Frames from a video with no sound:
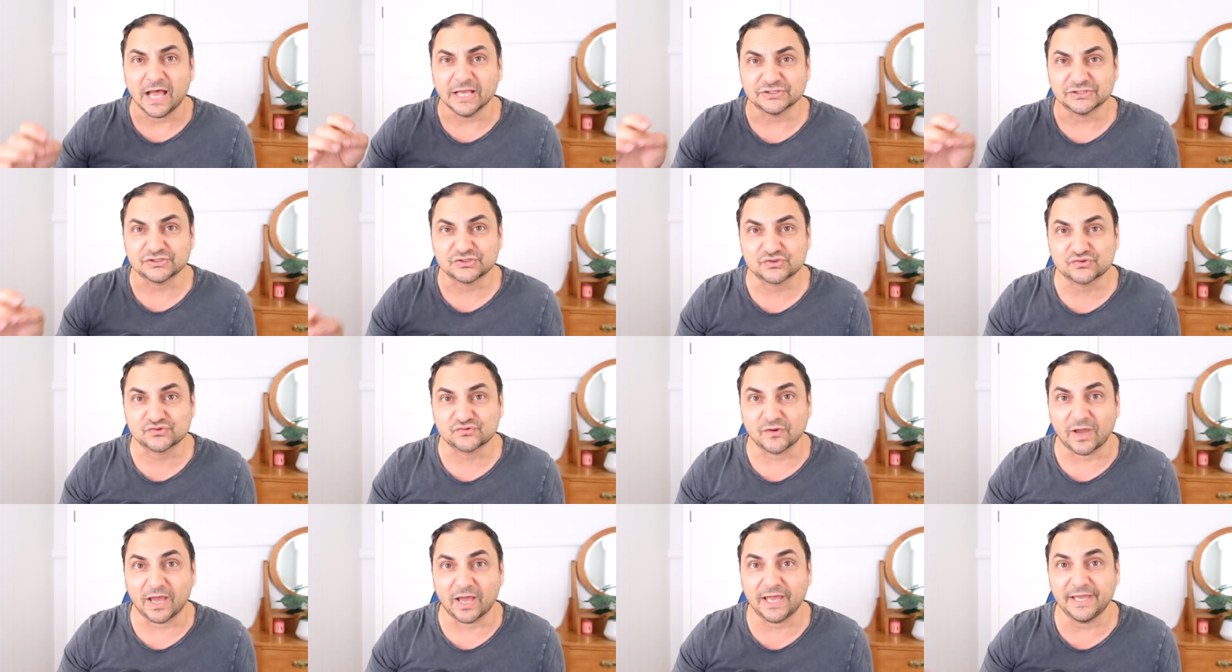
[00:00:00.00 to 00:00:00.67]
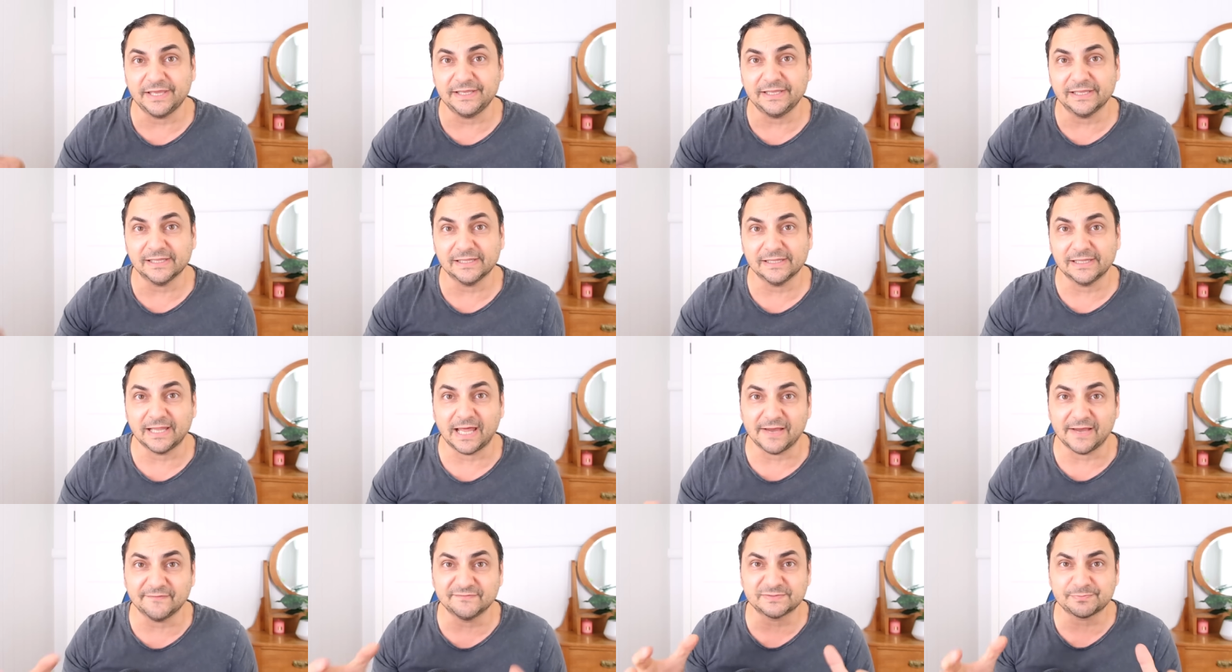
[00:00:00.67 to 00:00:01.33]
Australia
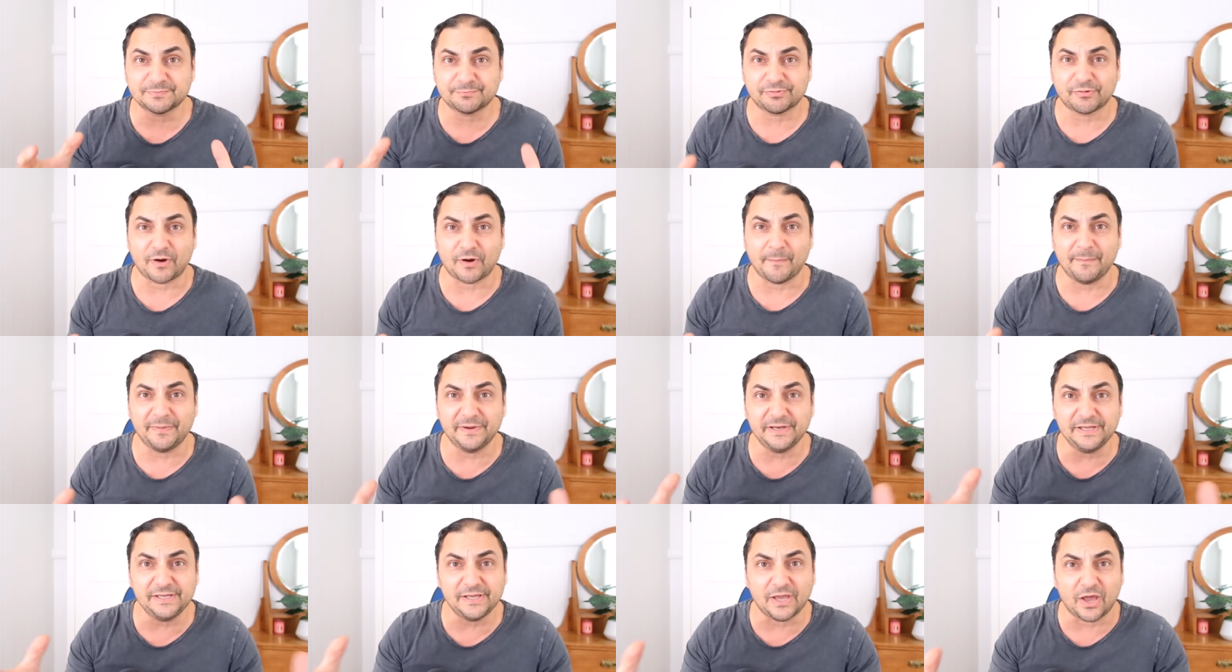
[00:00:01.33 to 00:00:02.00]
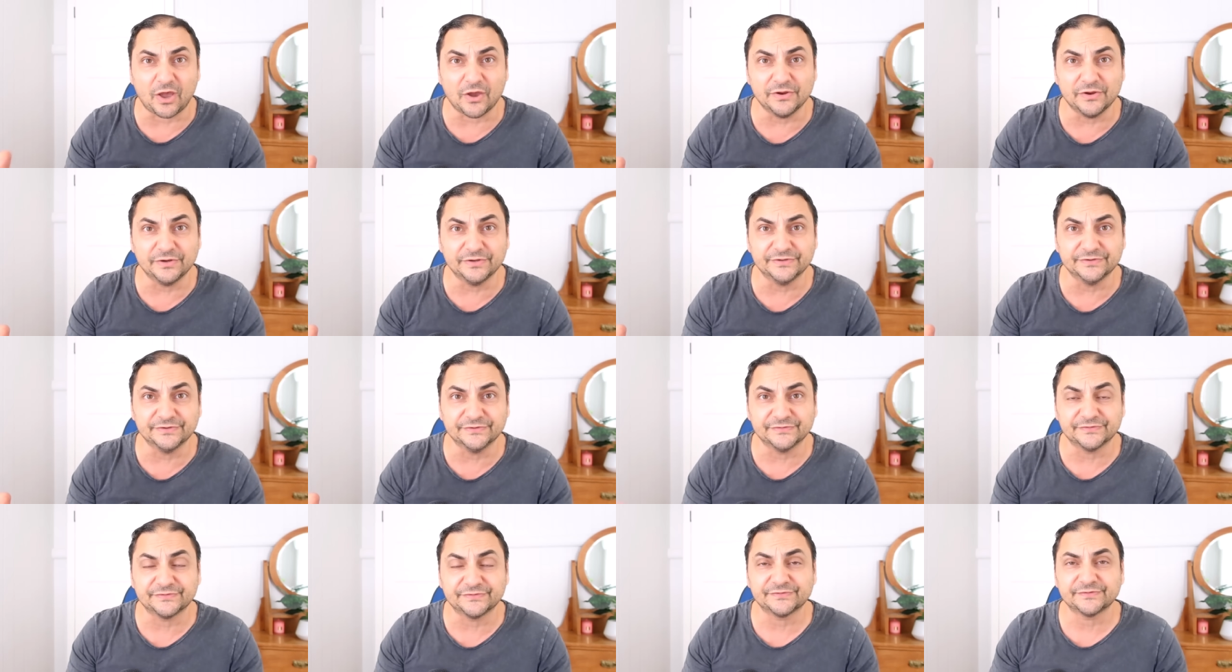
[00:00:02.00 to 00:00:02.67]
loves property
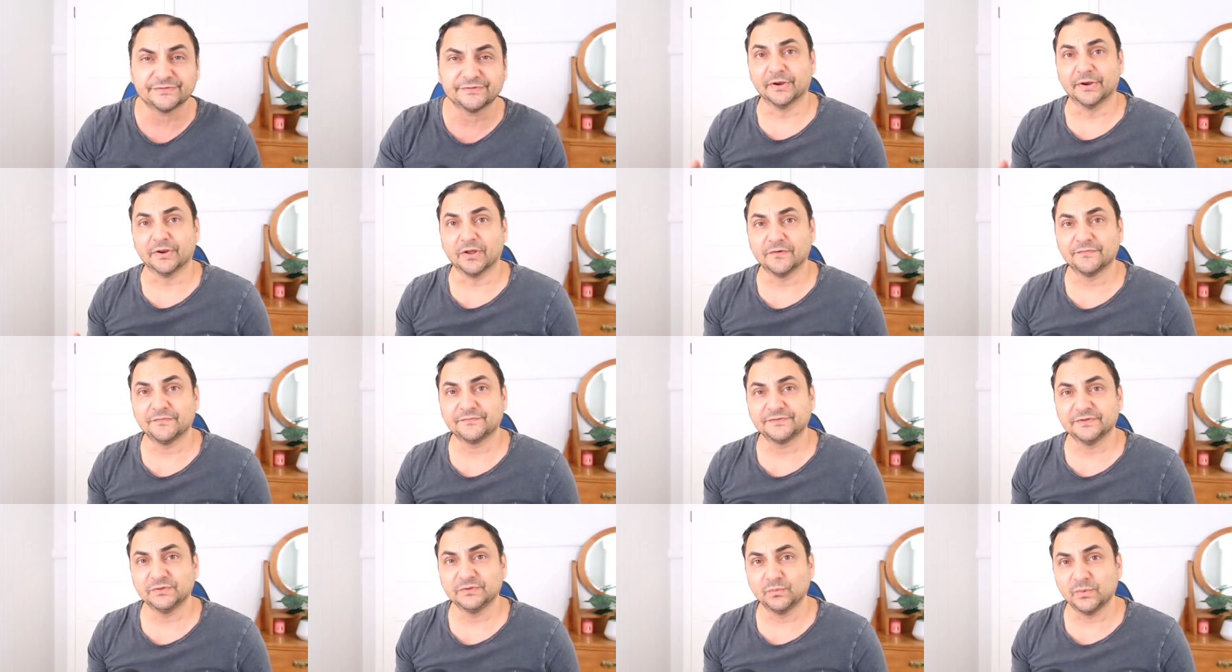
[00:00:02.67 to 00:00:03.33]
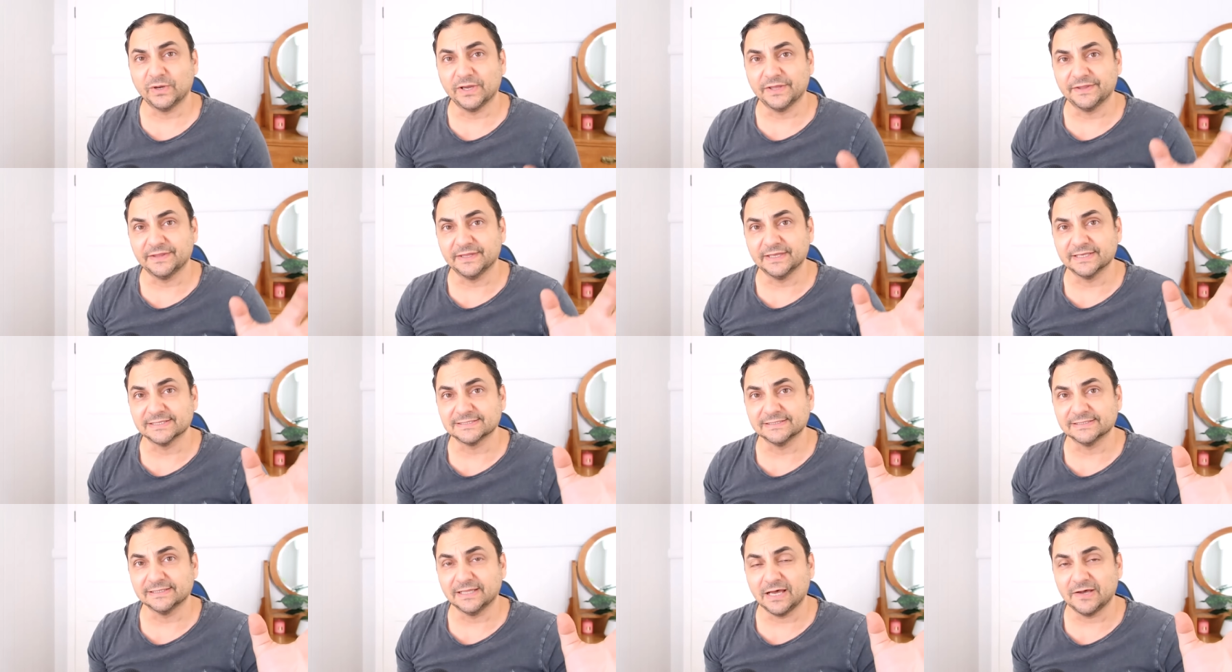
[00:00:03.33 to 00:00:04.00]
owners. But often where
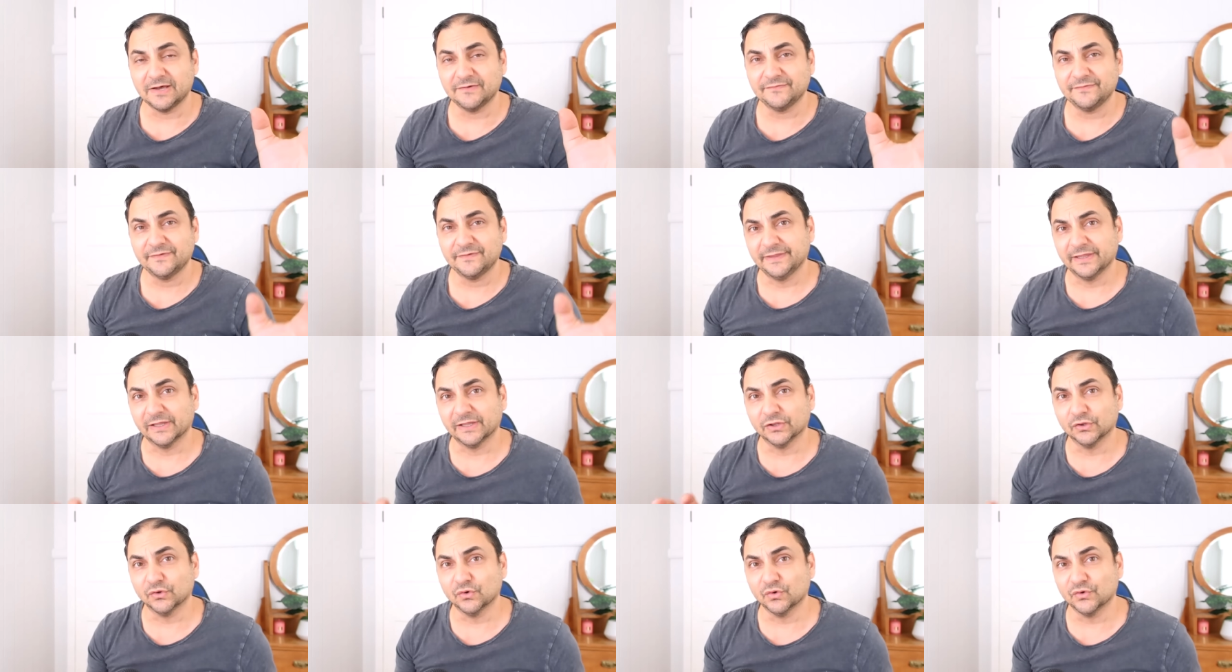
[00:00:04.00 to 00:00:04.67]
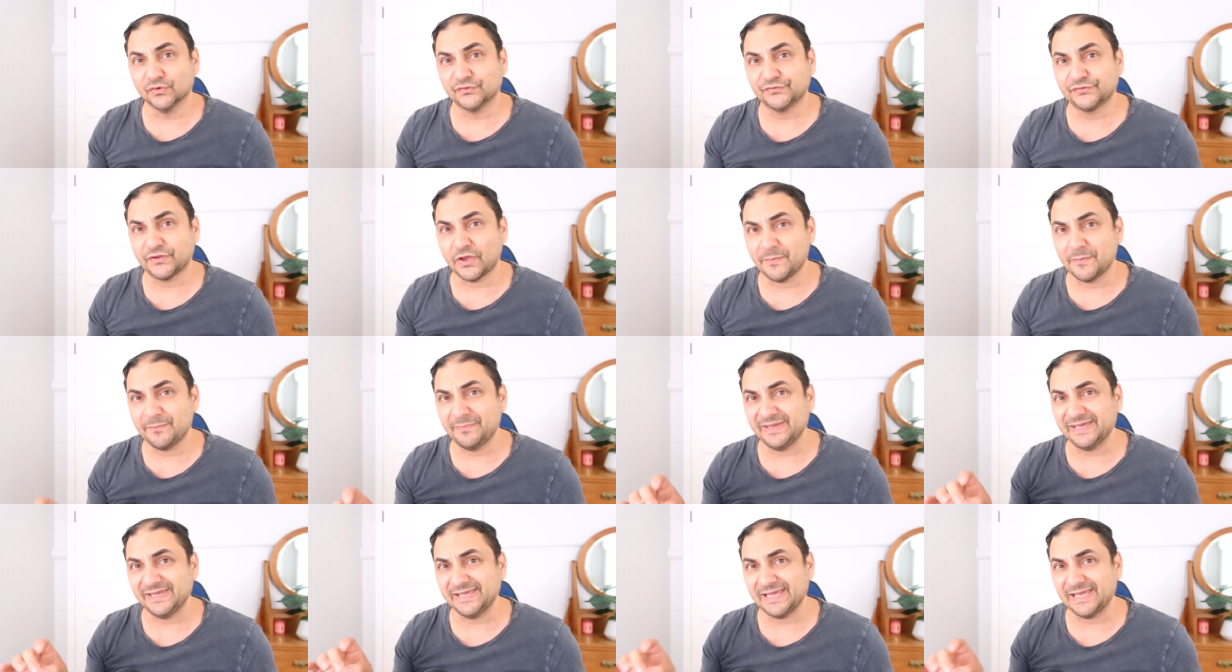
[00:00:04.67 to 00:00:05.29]
there's love, there'll also be